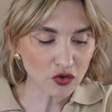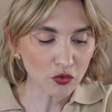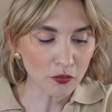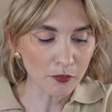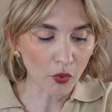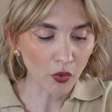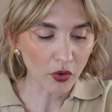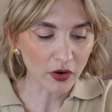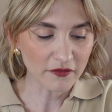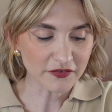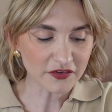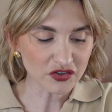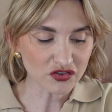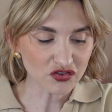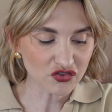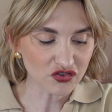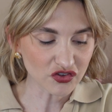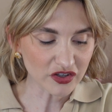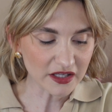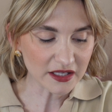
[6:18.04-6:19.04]
you more of a
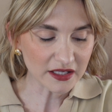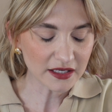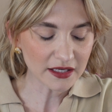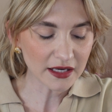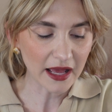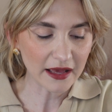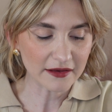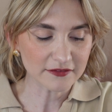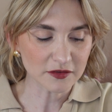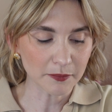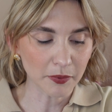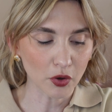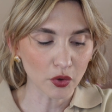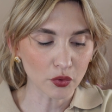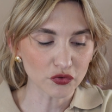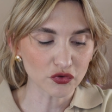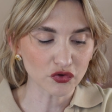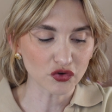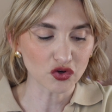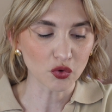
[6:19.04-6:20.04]
sheen as
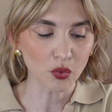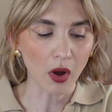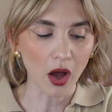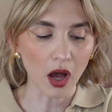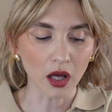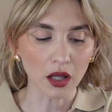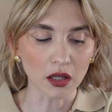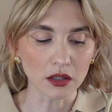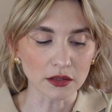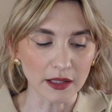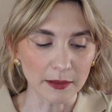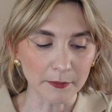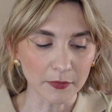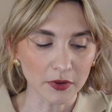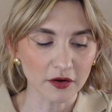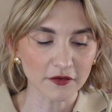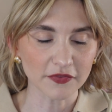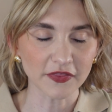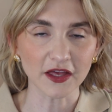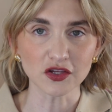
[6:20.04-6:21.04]
opposed to a
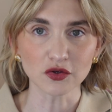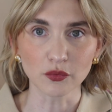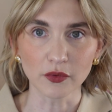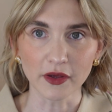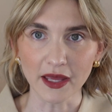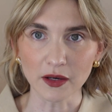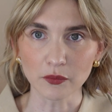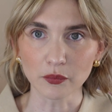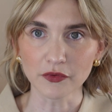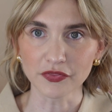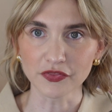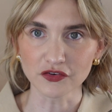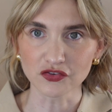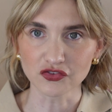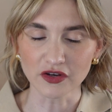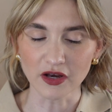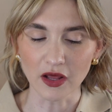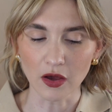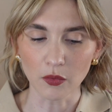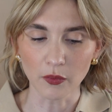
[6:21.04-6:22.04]
glimmer that you get with the
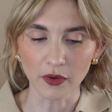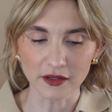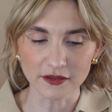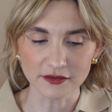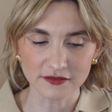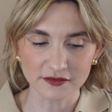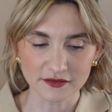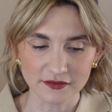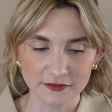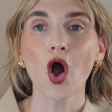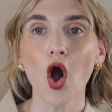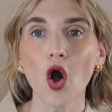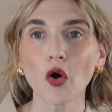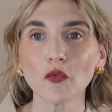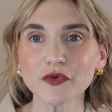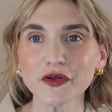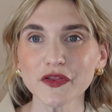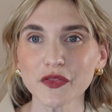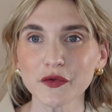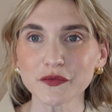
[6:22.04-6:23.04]
Chanel ones.
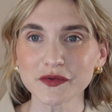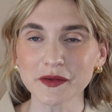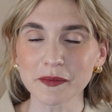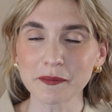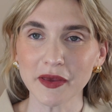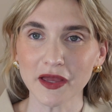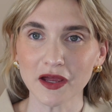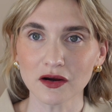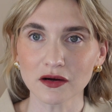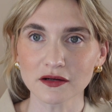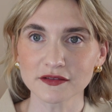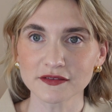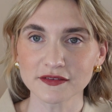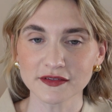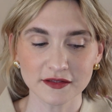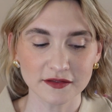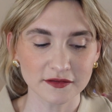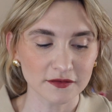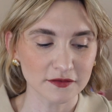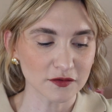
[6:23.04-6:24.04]
Hopefully those
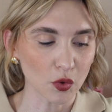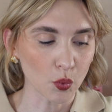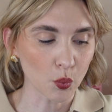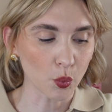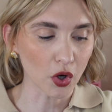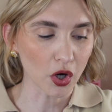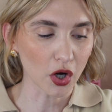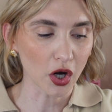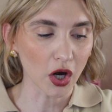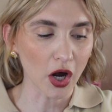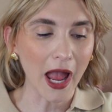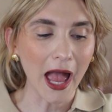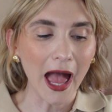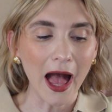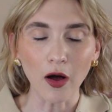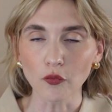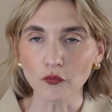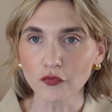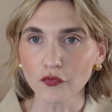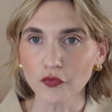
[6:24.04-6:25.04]
comparisons were
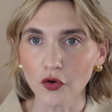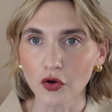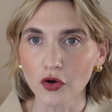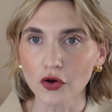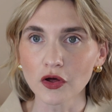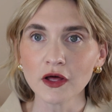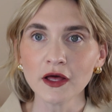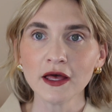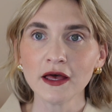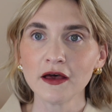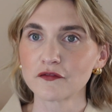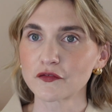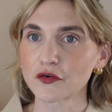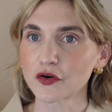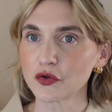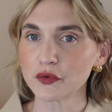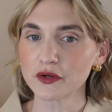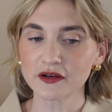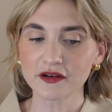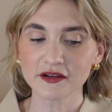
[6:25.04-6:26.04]
helpful for
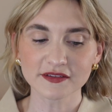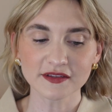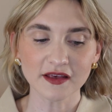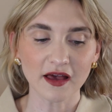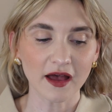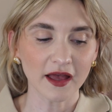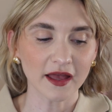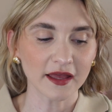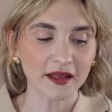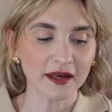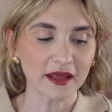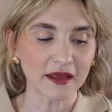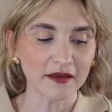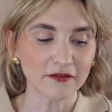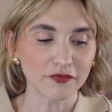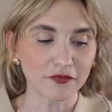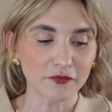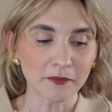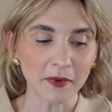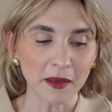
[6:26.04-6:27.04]
you to decide
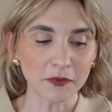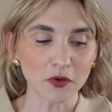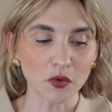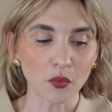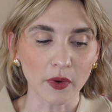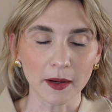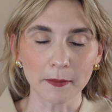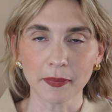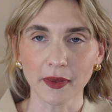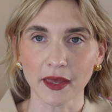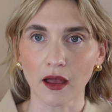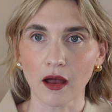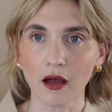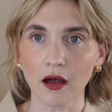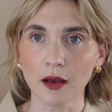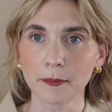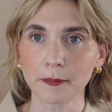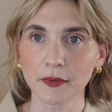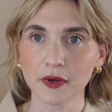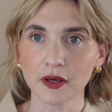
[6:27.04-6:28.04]
if maybe you want to pick
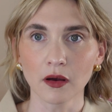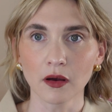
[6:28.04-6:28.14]
up